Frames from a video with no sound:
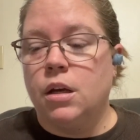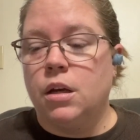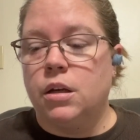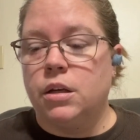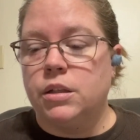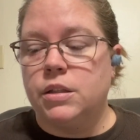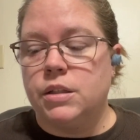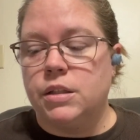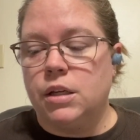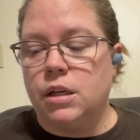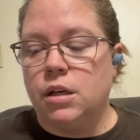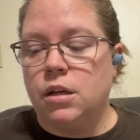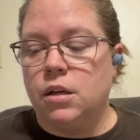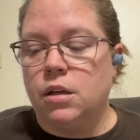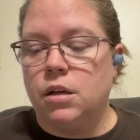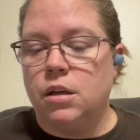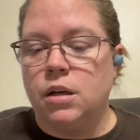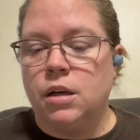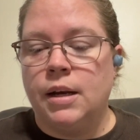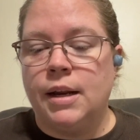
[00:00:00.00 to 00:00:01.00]
Let's see.
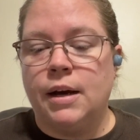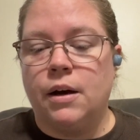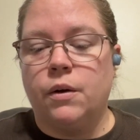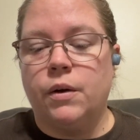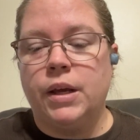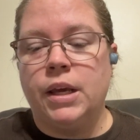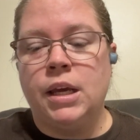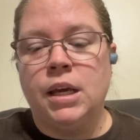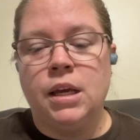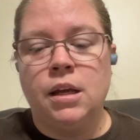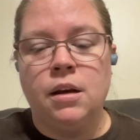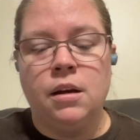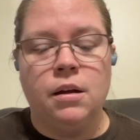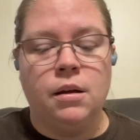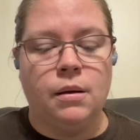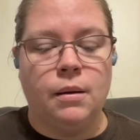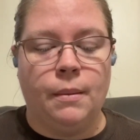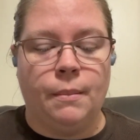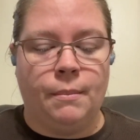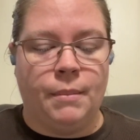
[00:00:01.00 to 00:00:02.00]
Now in
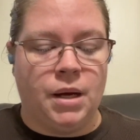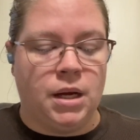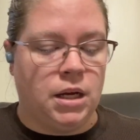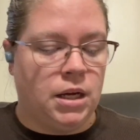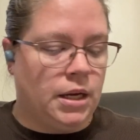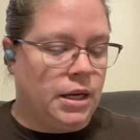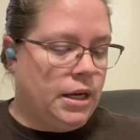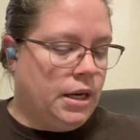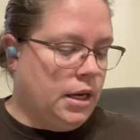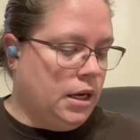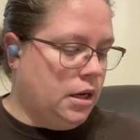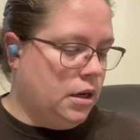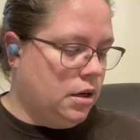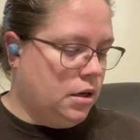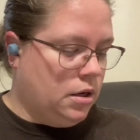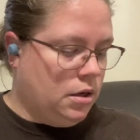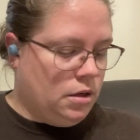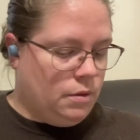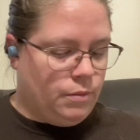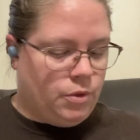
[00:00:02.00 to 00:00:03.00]
my, I'm
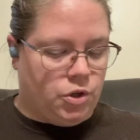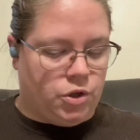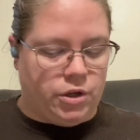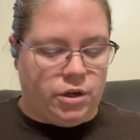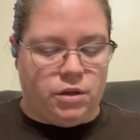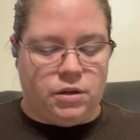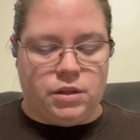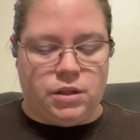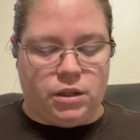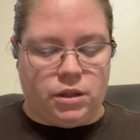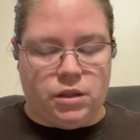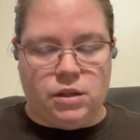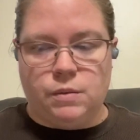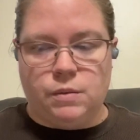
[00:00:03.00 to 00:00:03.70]
gonna try and stick these